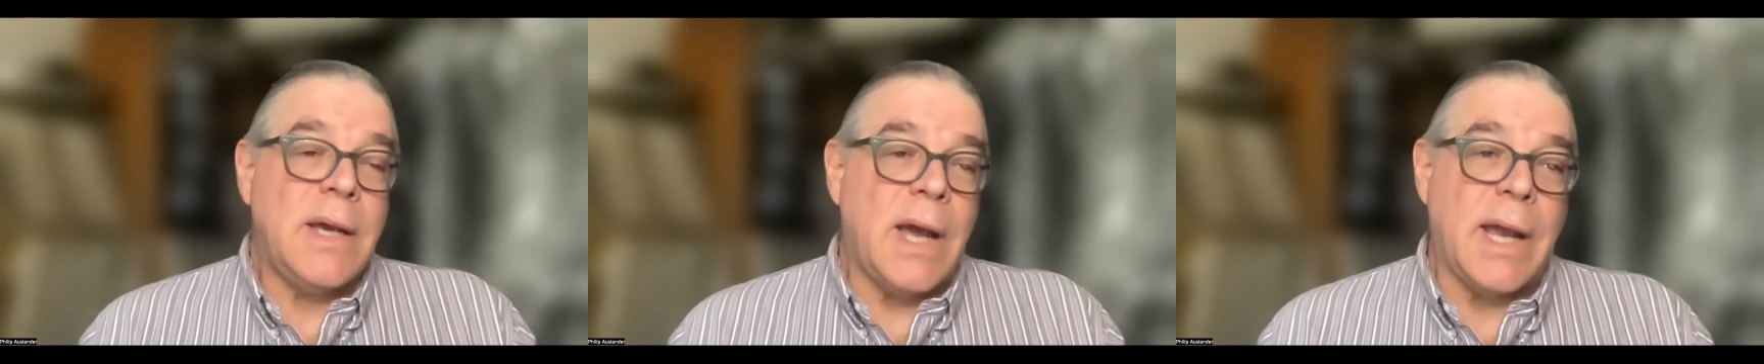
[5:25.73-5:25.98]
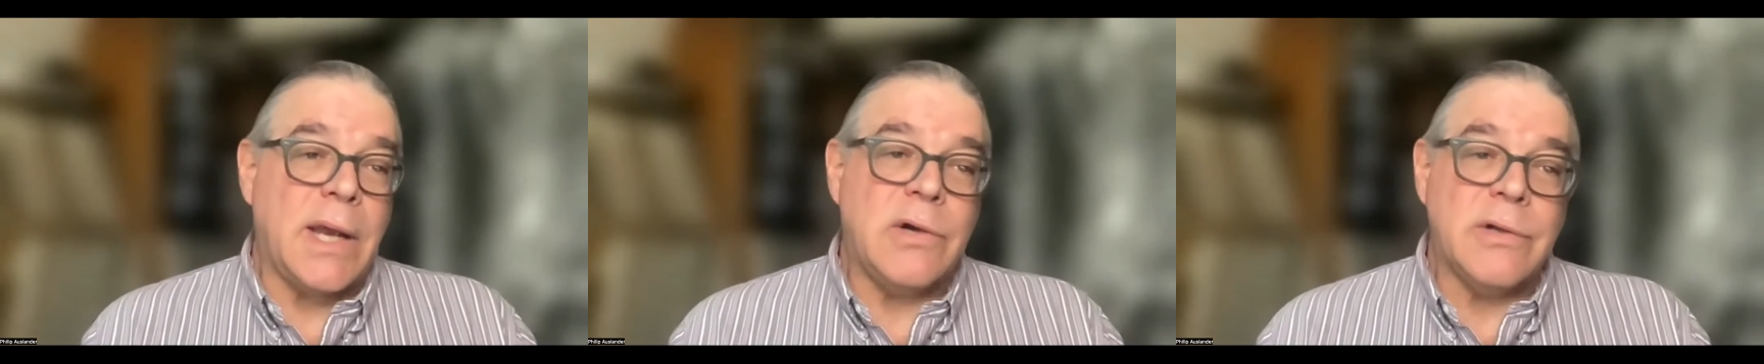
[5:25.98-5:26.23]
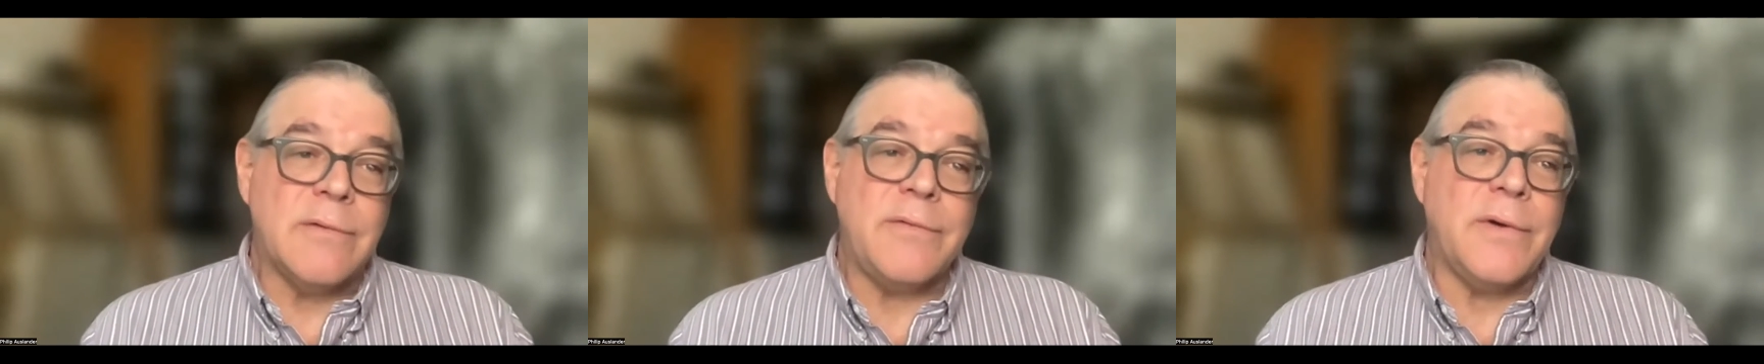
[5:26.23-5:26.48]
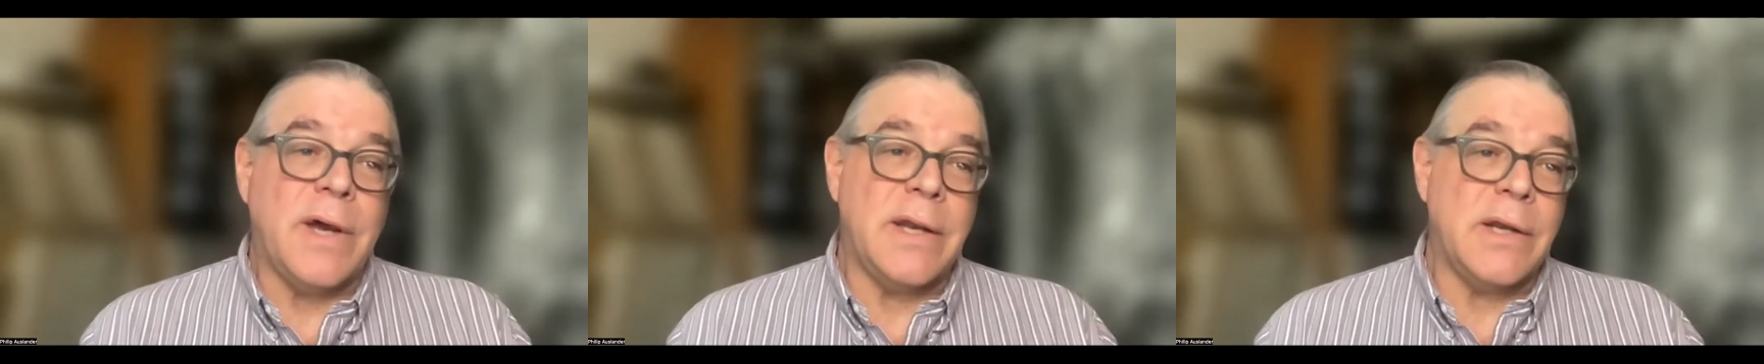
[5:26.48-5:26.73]
I couldn't
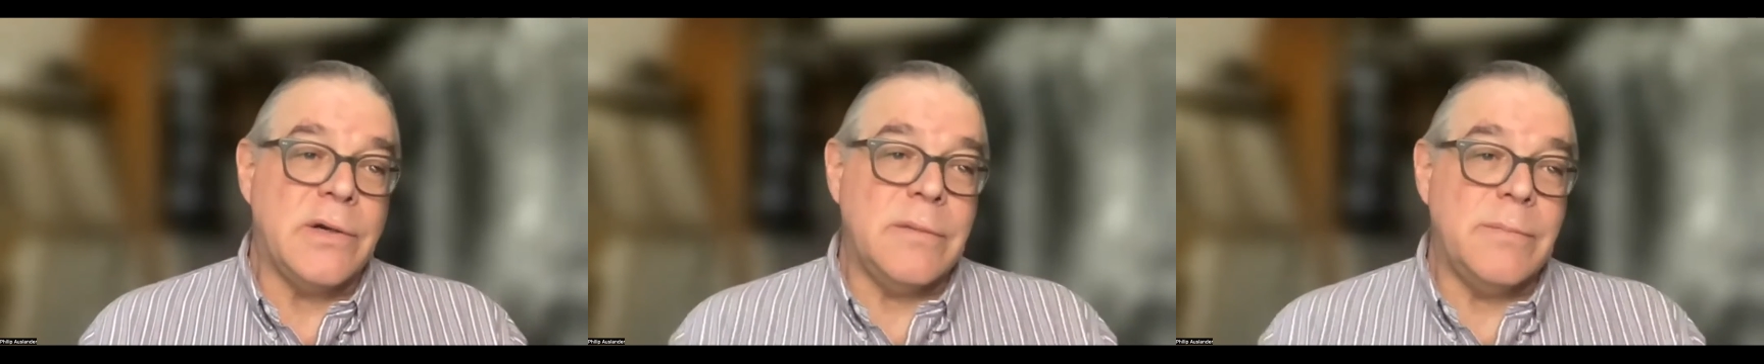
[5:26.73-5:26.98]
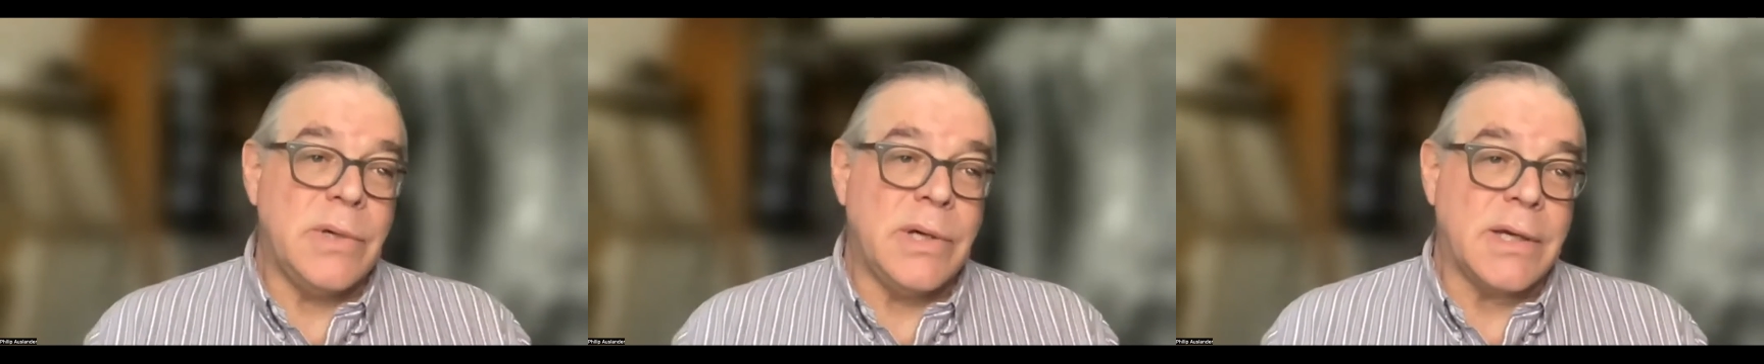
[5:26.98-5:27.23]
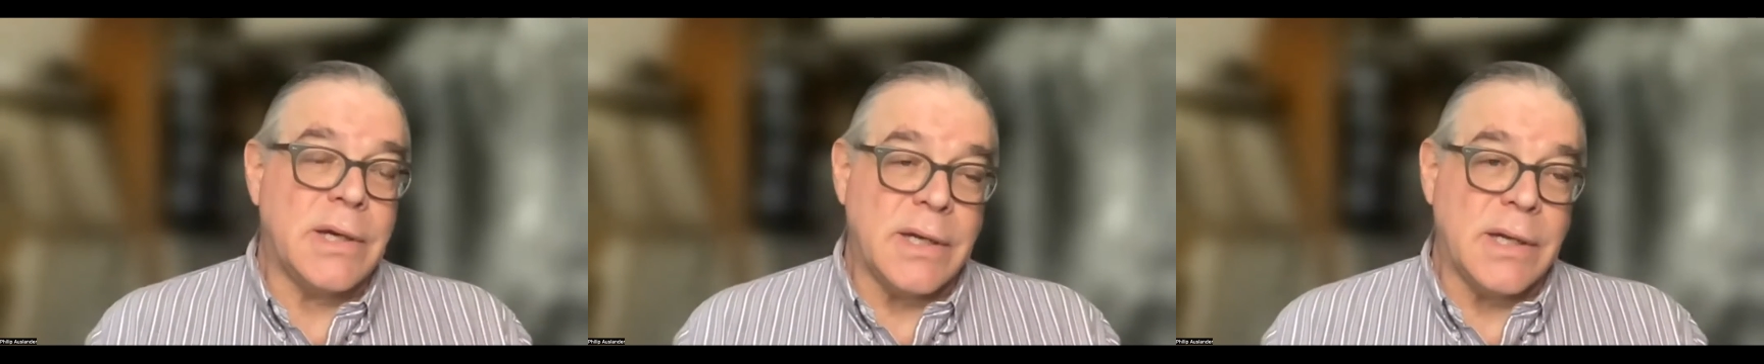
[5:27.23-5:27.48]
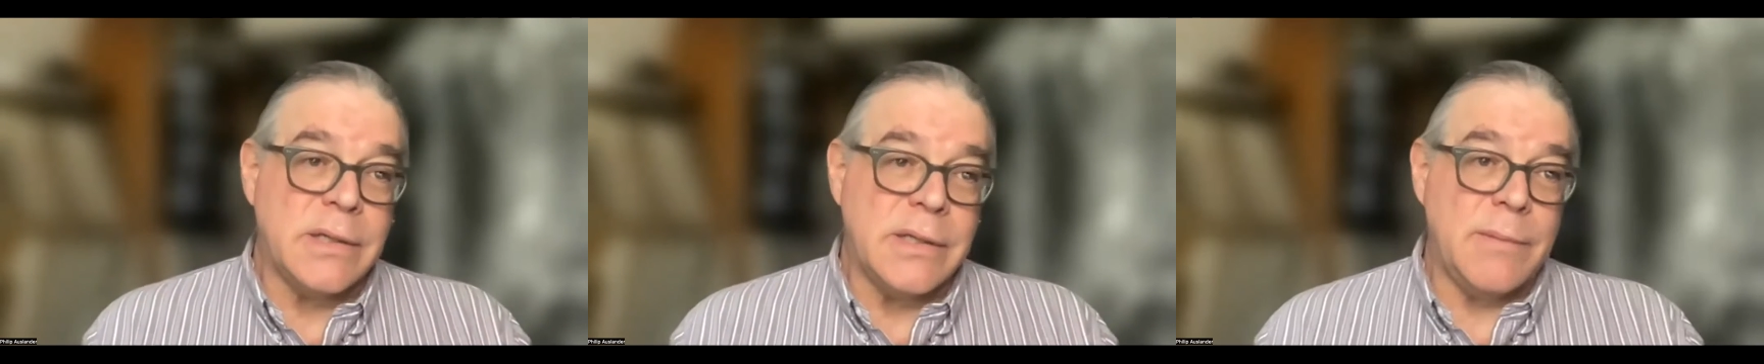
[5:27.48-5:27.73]
find a good book
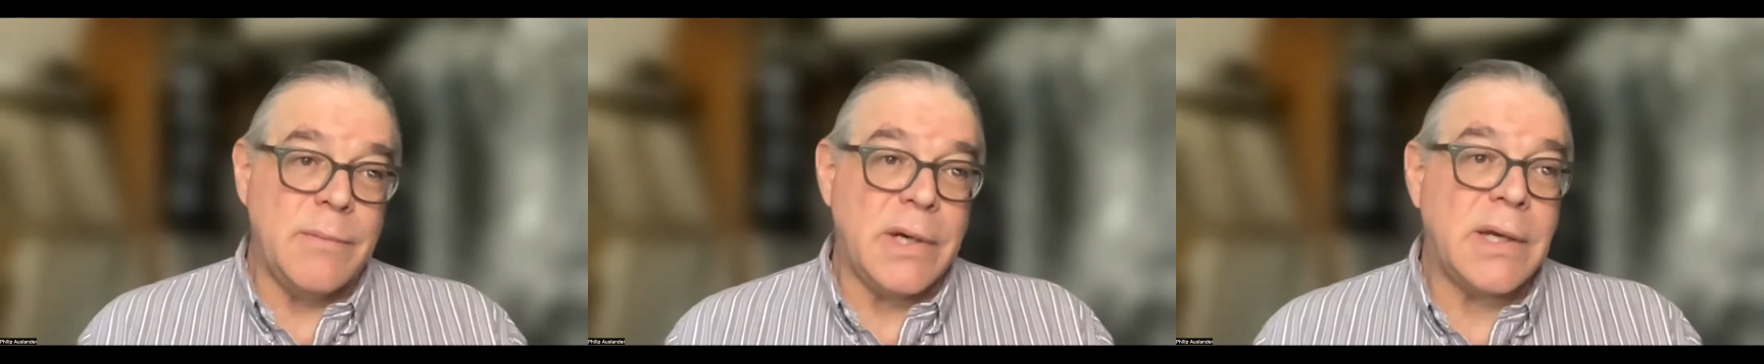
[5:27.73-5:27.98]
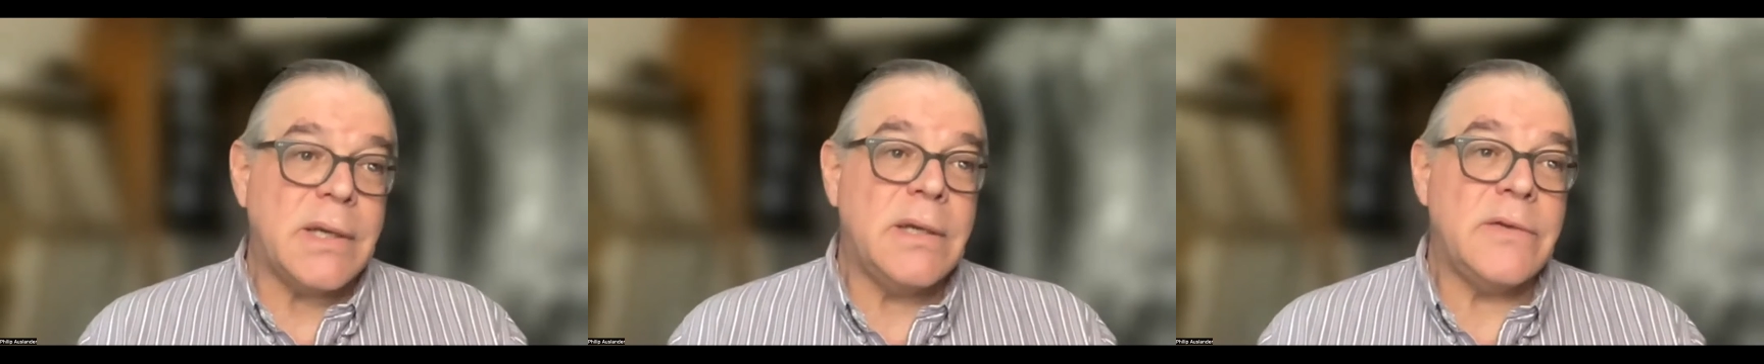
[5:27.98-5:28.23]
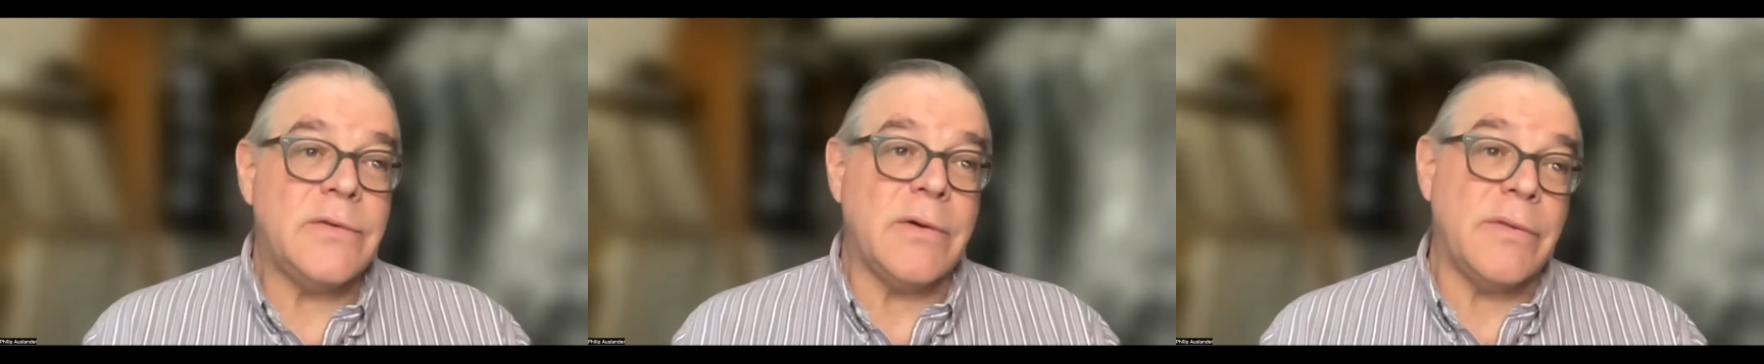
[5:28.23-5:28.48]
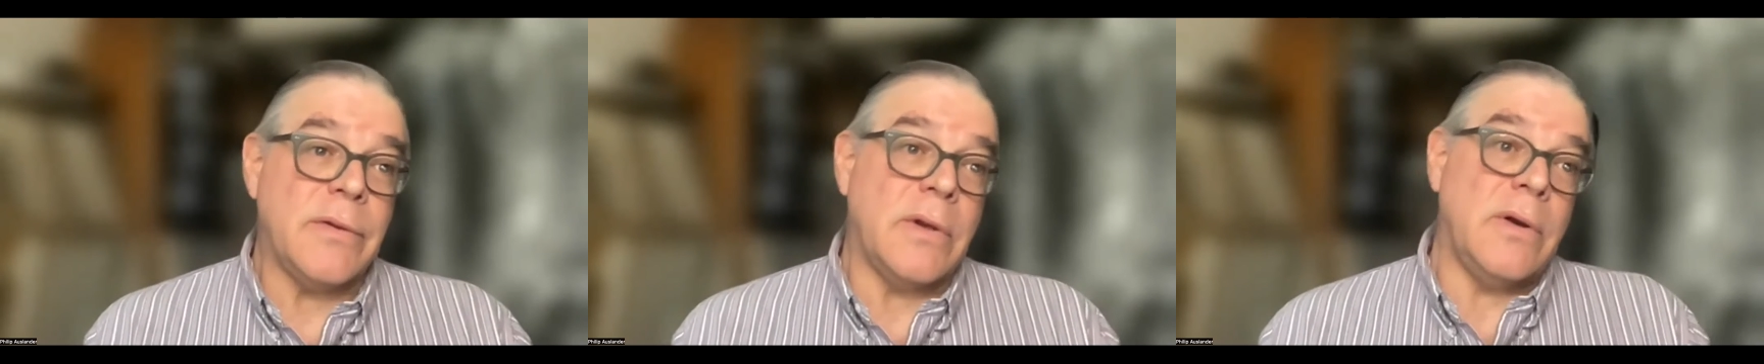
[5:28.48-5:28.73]
on glam rock. So
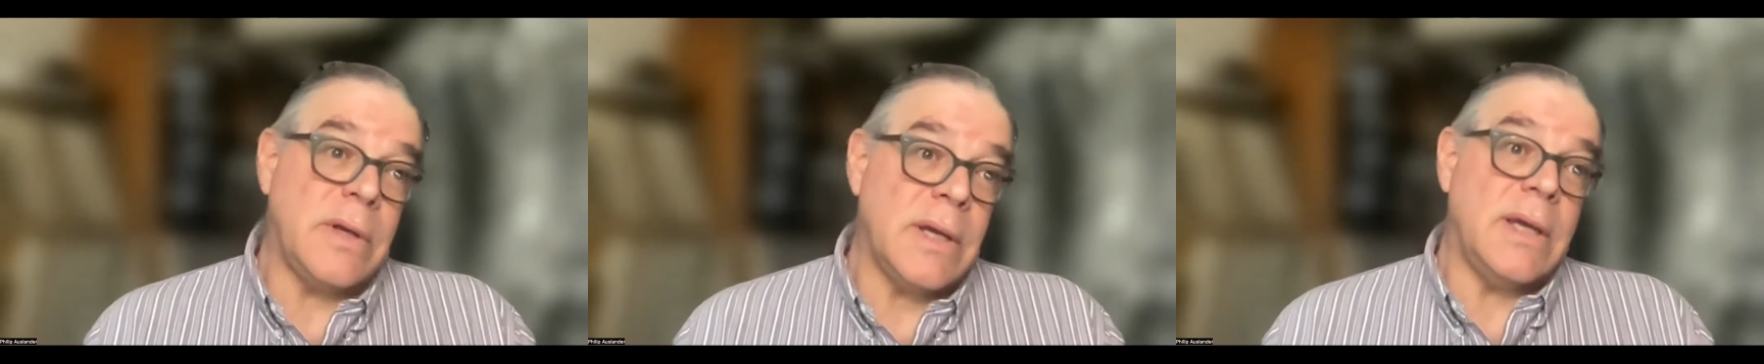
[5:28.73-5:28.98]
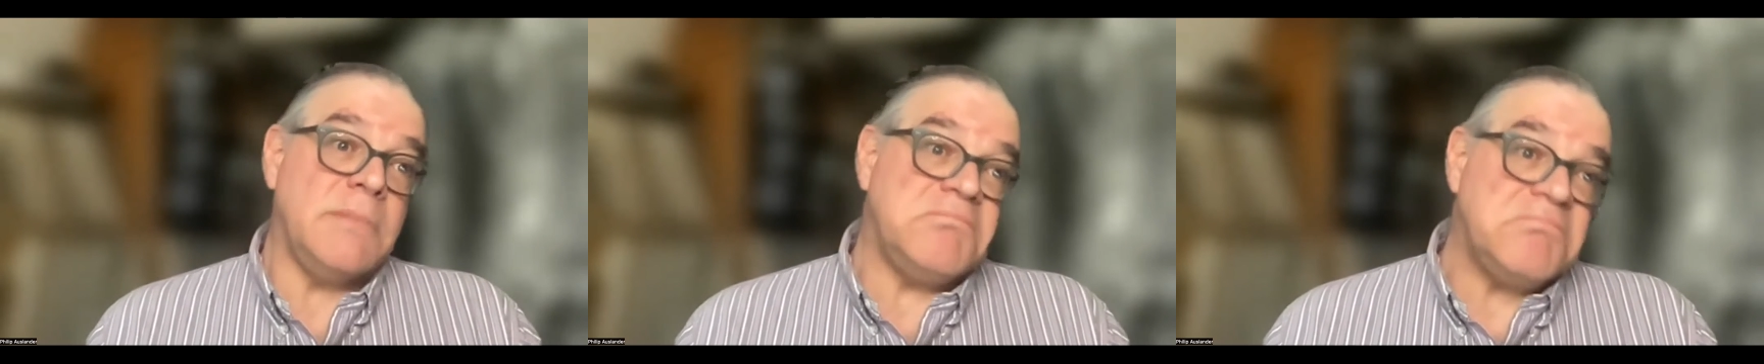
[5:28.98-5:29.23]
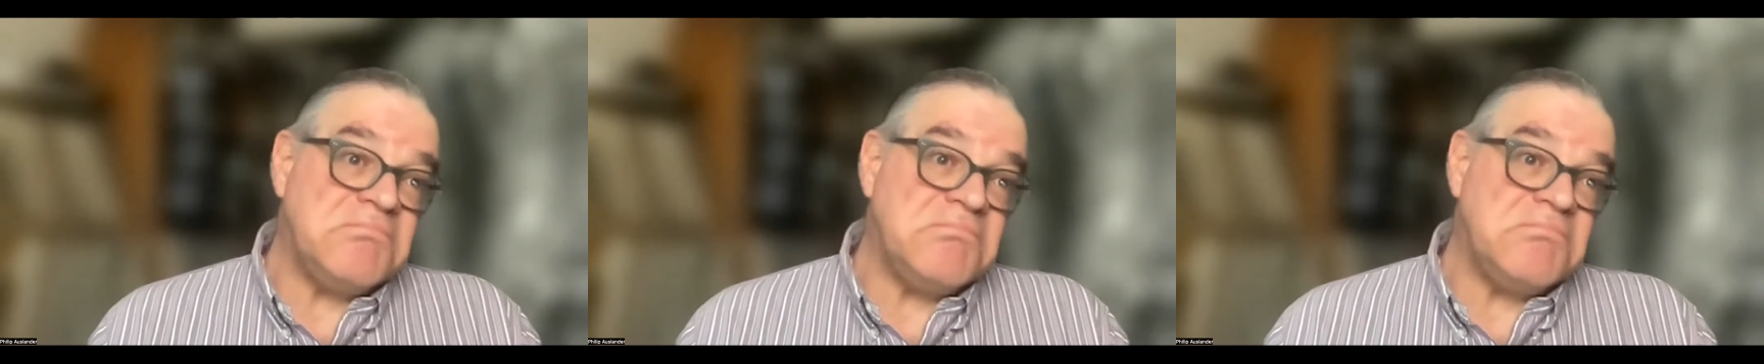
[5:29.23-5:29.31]
I thought, okay,